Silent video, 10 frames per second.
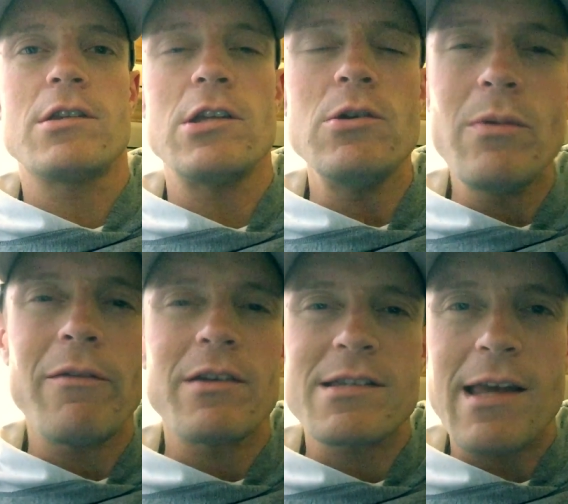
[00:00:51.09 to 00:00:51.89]
Do you
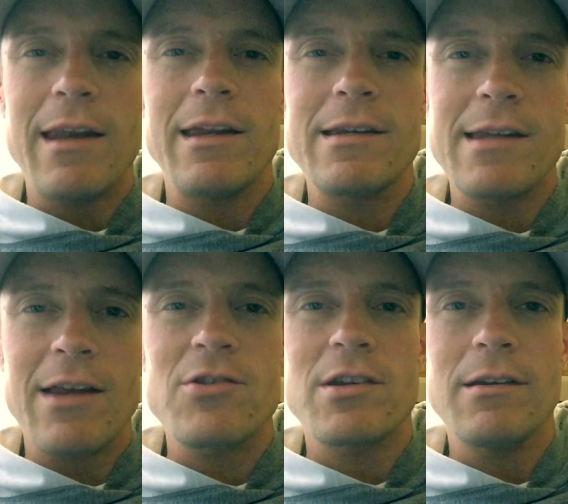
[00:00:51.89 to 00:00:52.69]
ever set
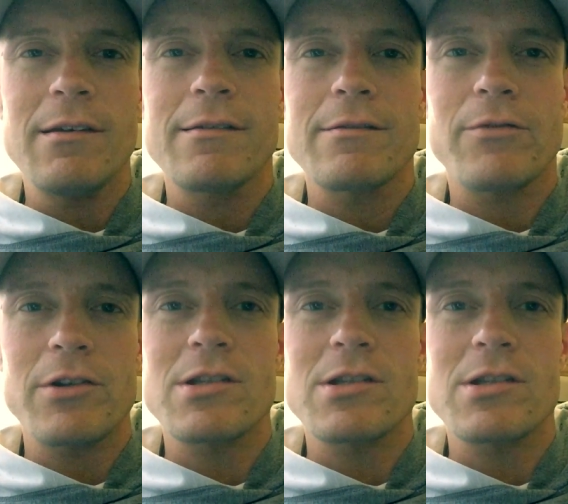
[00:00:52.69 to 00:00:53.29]
intention for